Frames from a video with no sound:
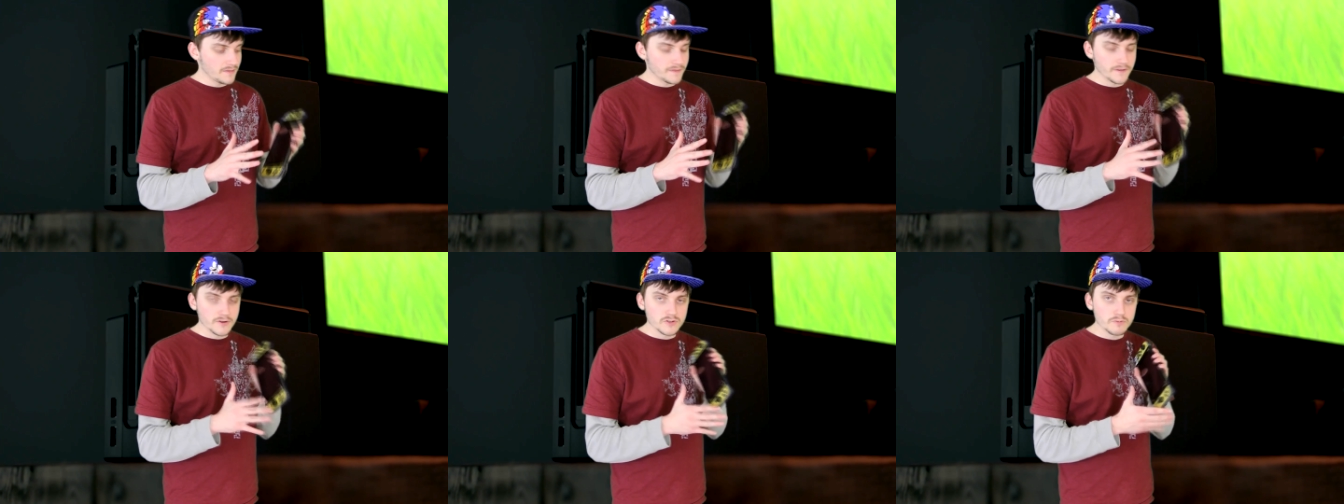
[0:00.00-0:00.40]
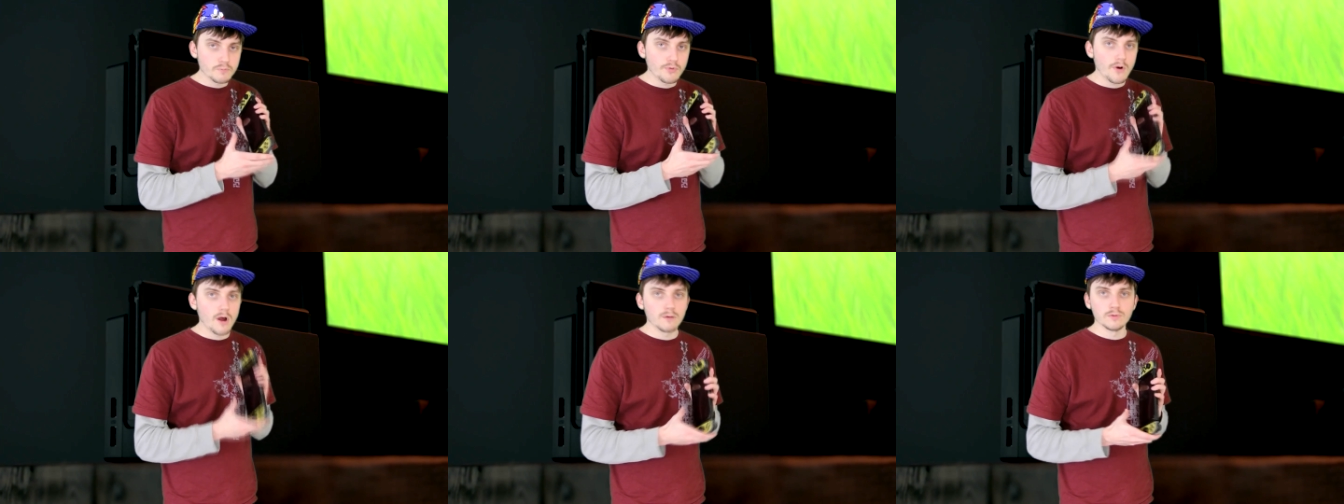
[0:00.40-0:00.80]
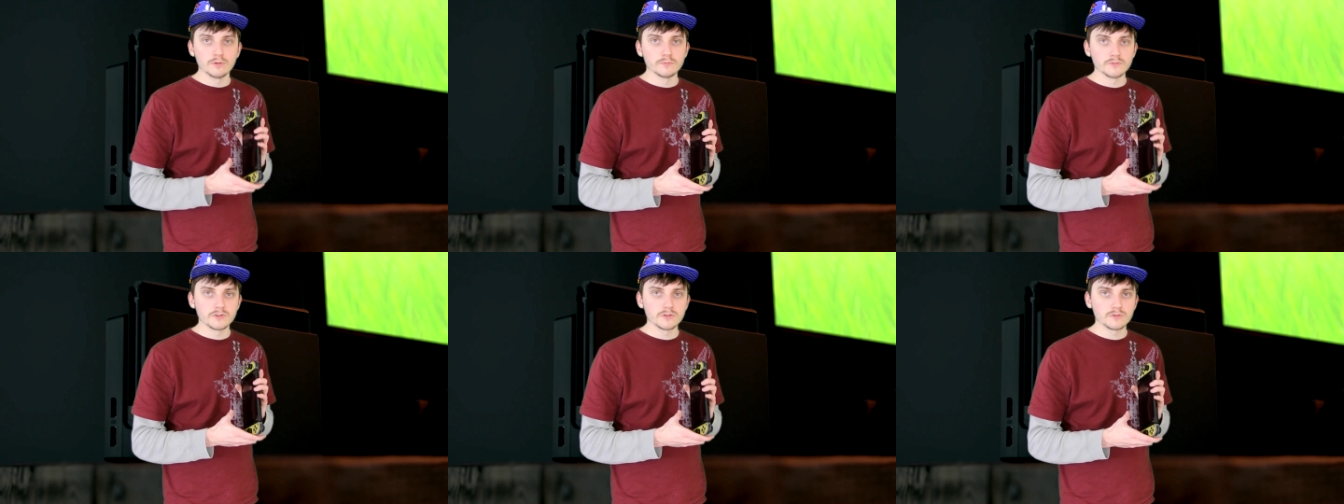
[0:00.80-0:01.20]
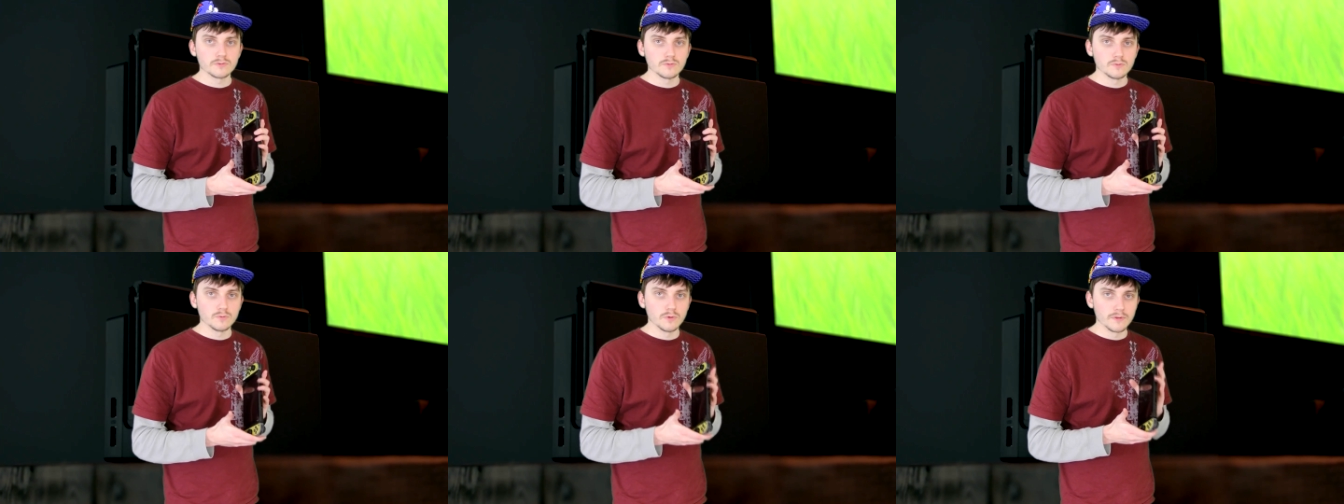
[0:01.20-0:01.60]
There's problems
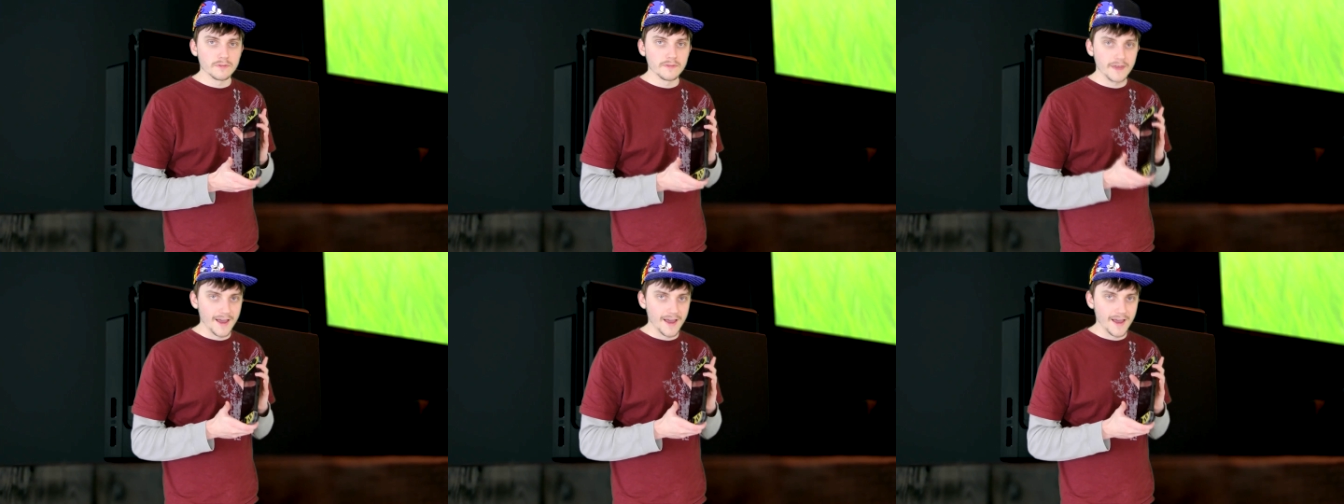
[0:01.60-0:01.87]
with